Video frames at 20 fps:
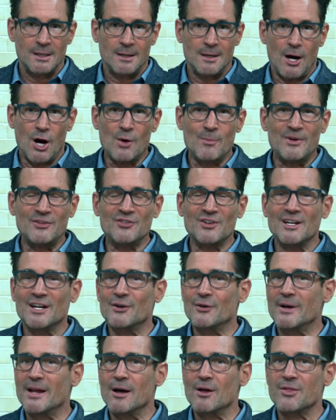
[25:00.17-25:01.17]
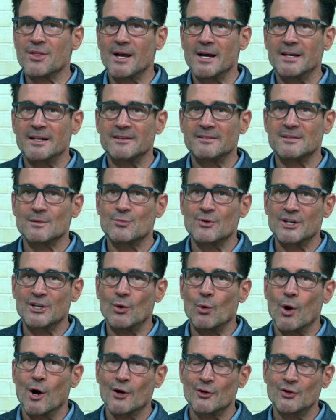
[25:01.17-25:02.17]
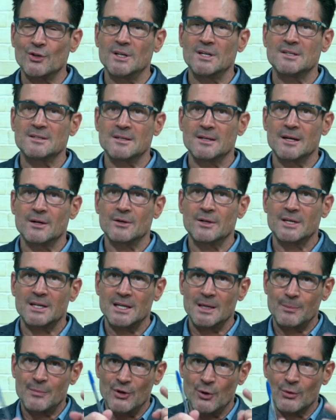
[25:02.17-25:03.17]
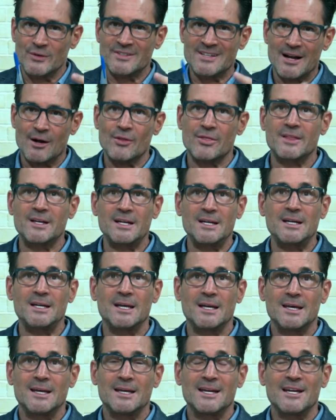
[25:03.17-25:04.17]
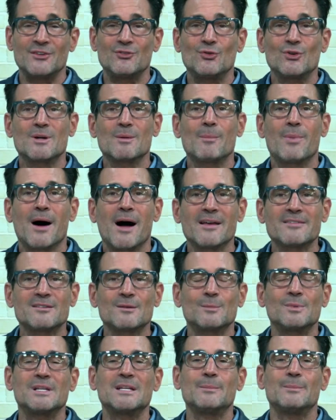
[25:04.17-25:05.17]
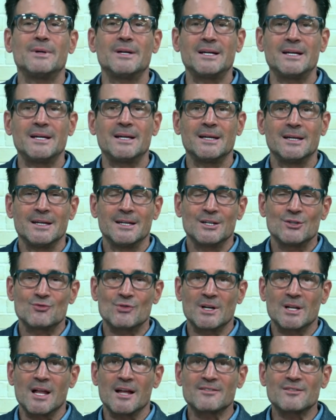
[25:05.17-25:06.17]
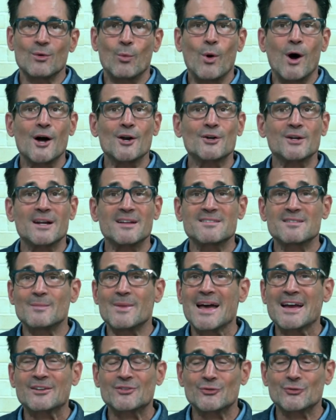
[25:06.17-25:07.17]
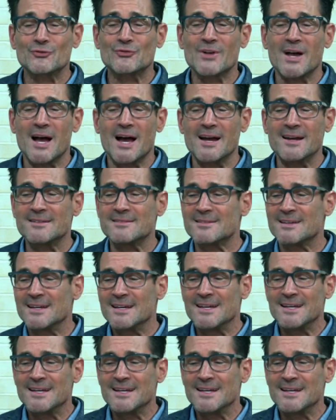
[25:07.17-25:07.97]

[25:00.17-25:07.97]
Our mission here at Healthline is to bring you all you need to know to keep you as healthy as you can possibly be. Drink lots of water, get some exercise.